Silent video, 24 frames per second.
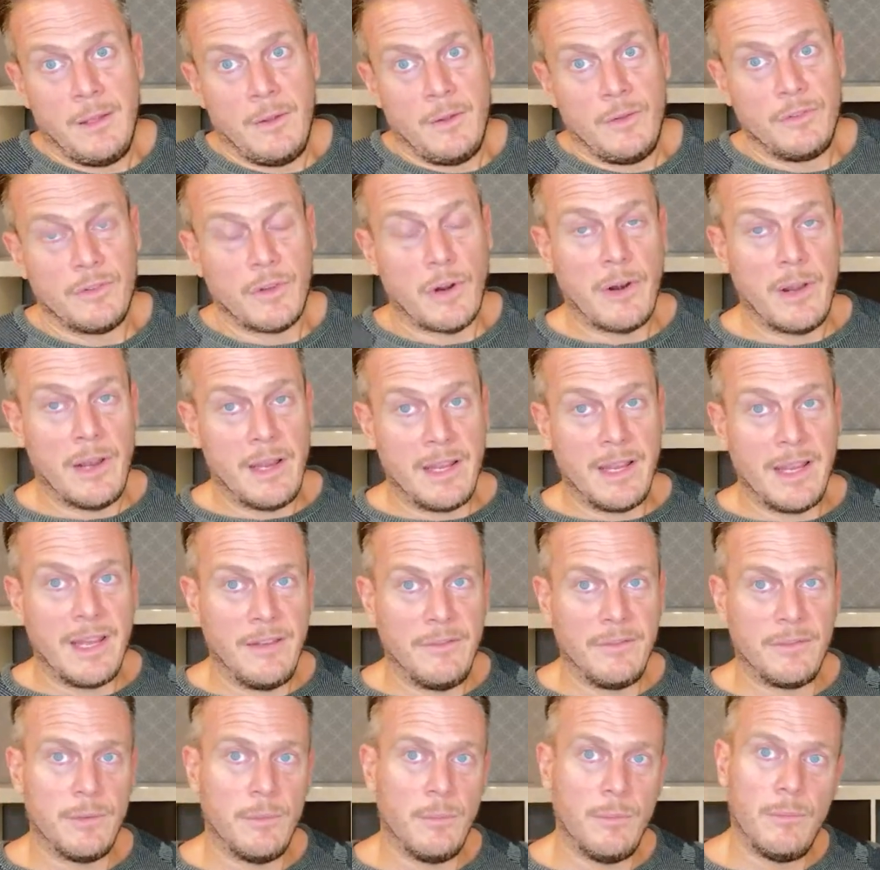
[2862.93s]
Sorry, I
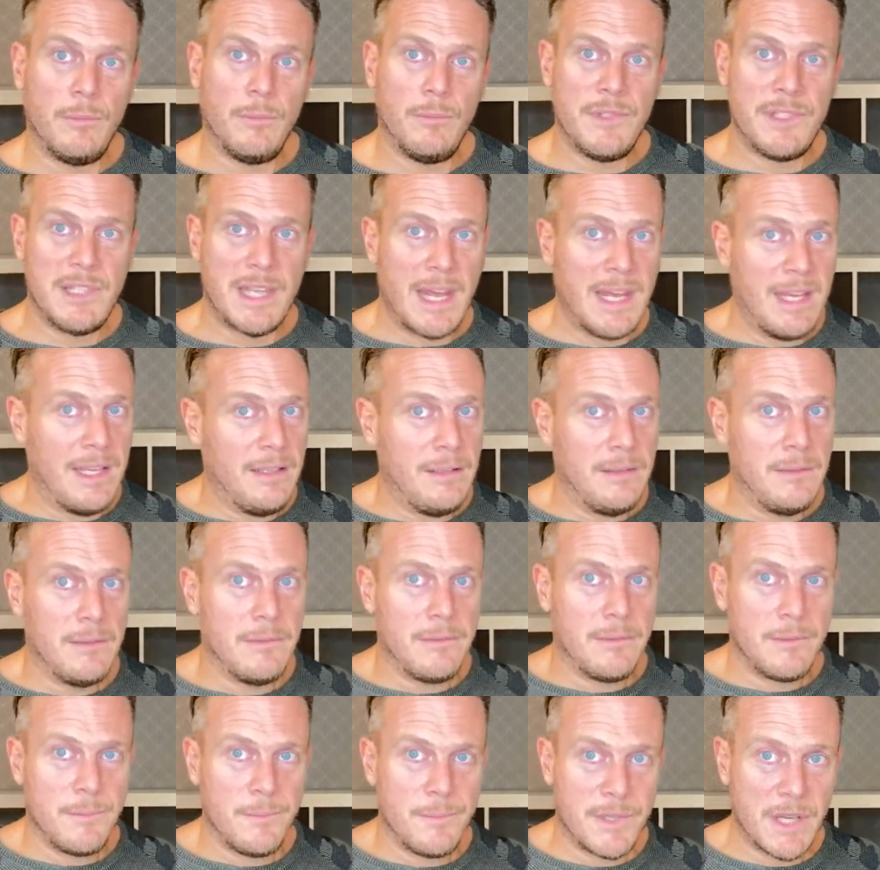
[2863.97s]
gave some sane
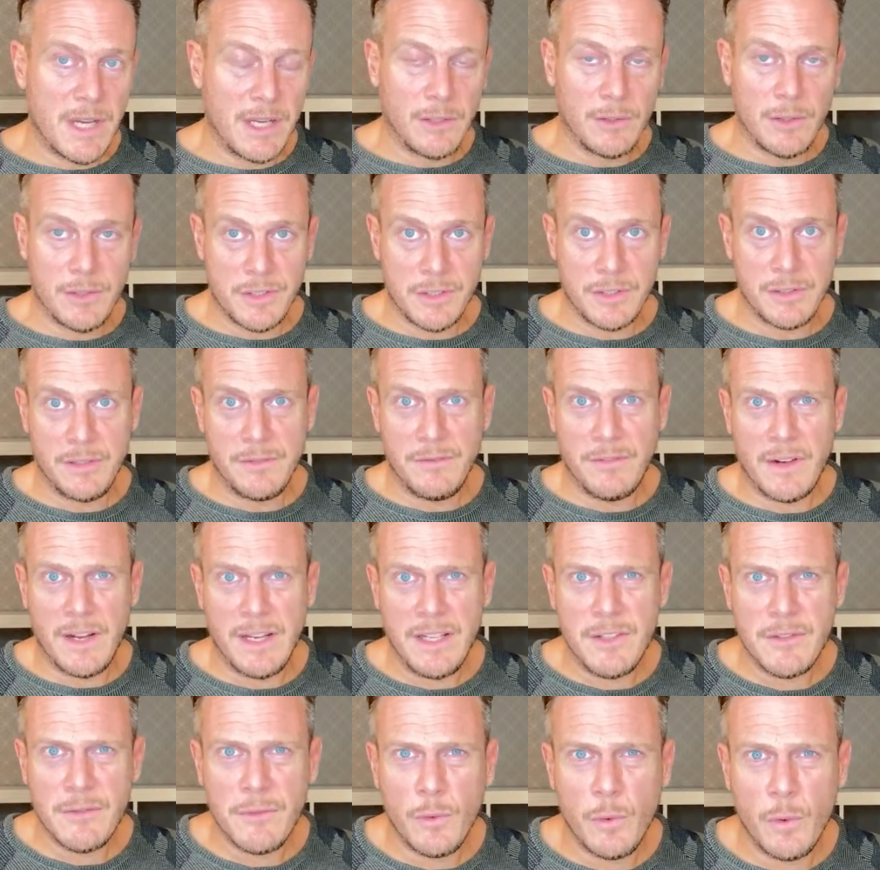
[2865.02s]
psychological
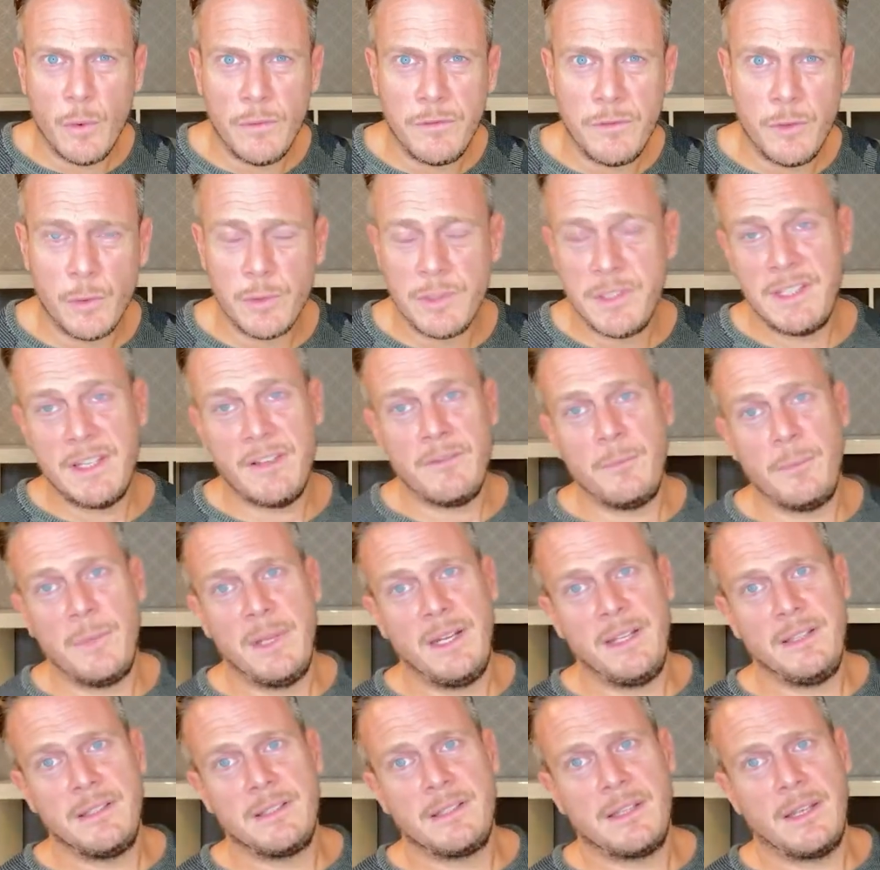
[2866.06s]
advice for 47
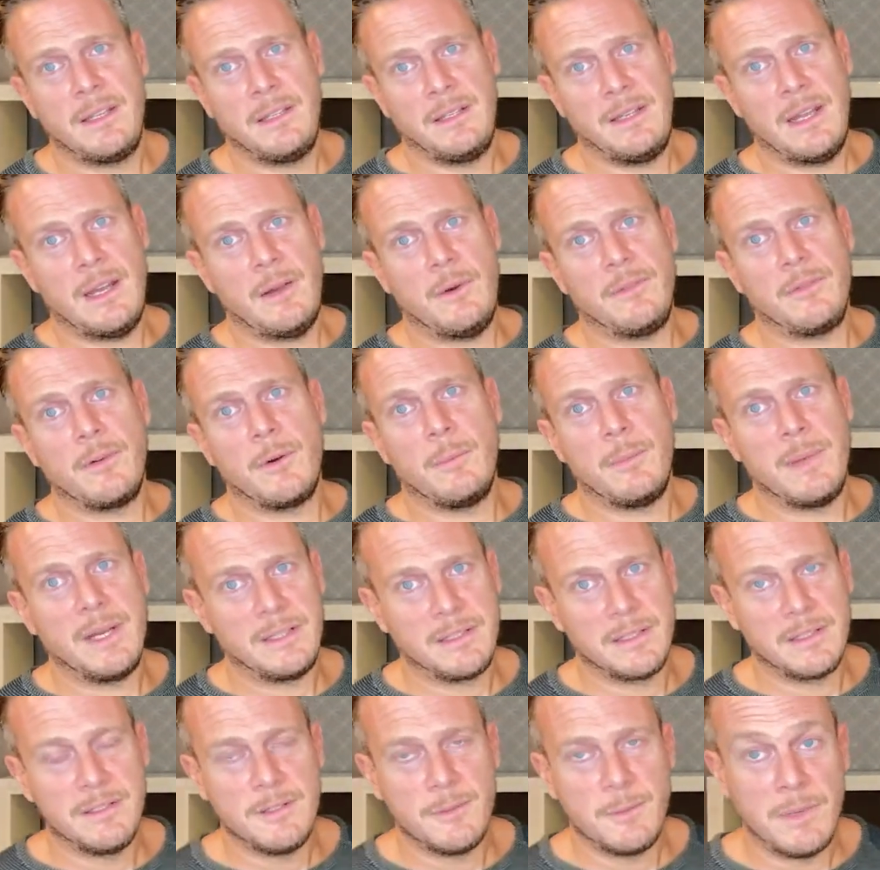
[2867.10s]
minutes and now I've gone back
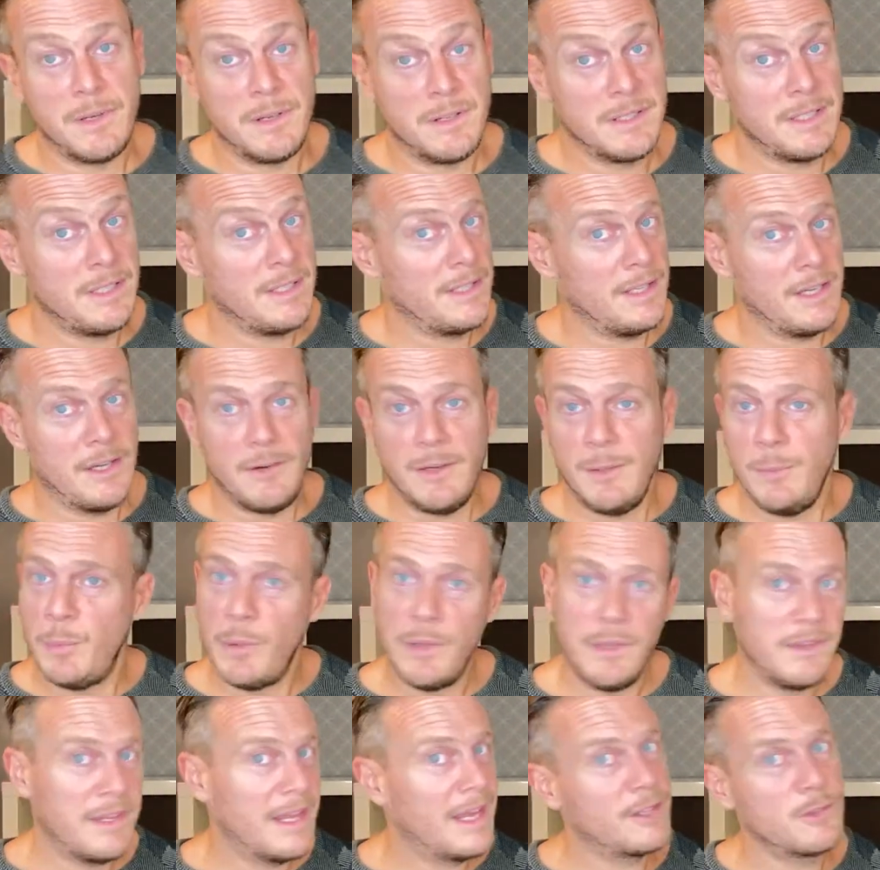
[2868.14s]
to conspiracy theory,
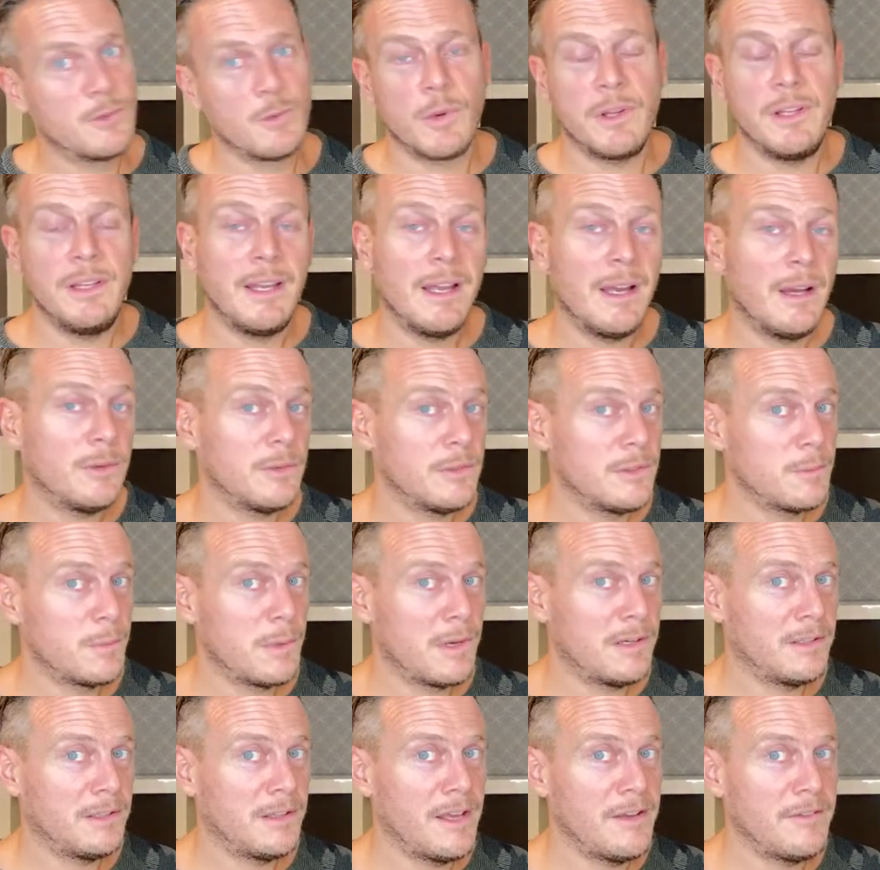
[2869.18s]
but that's what you get on the
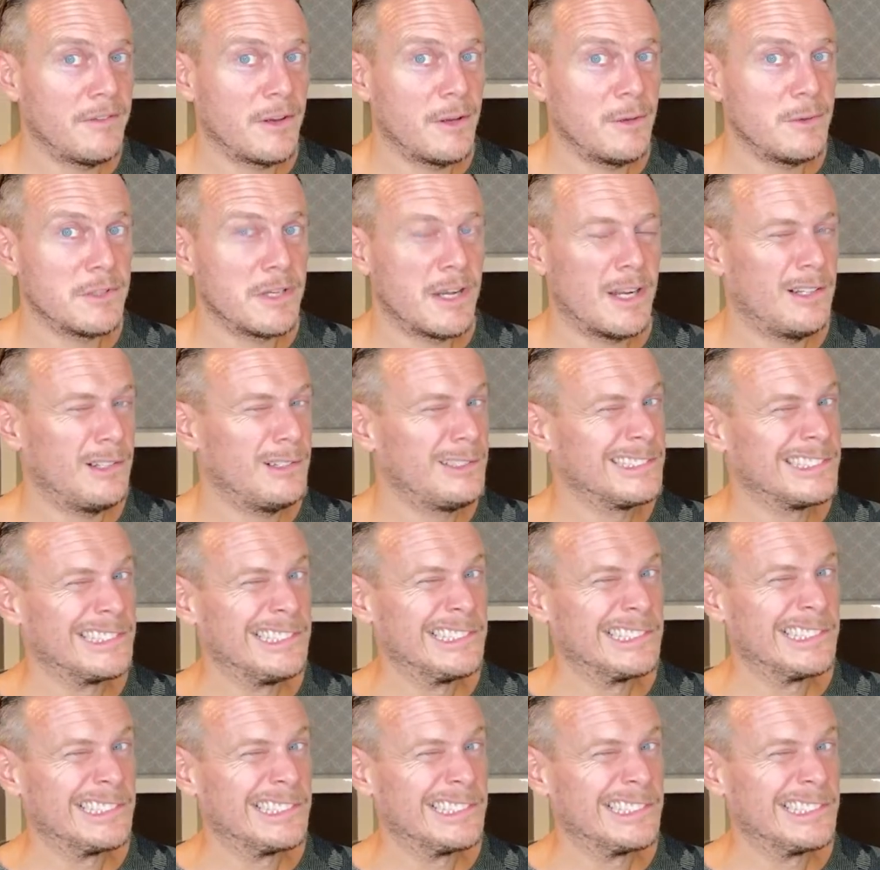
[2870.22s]
Spartan Life Coach channel.